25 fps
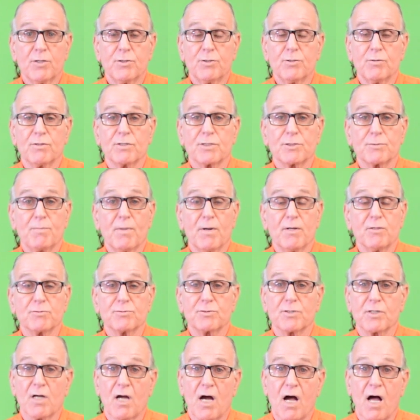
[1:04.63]
to expose
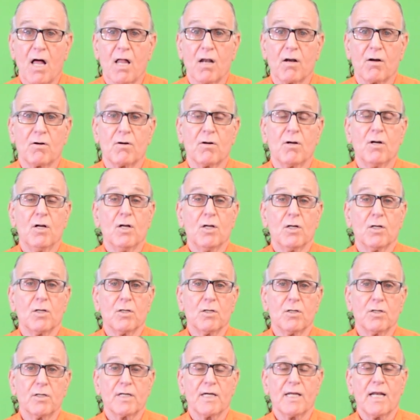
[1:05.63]
the collar
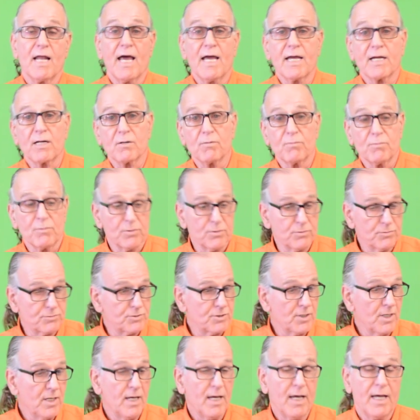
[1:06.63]
look at anchor roots
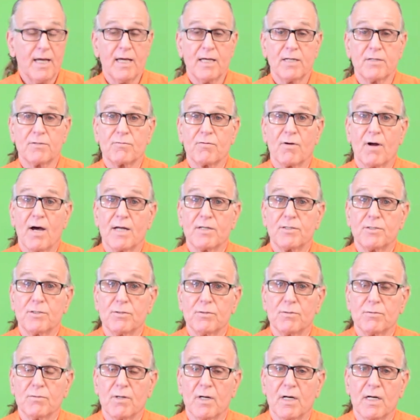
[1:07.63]
and try
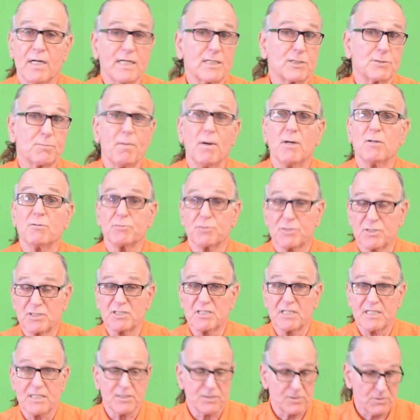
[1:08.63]
to uh, expose
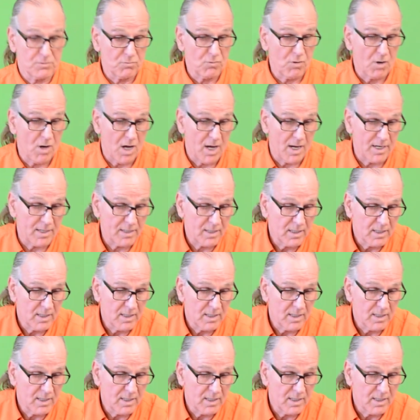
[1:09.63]
disease and rot.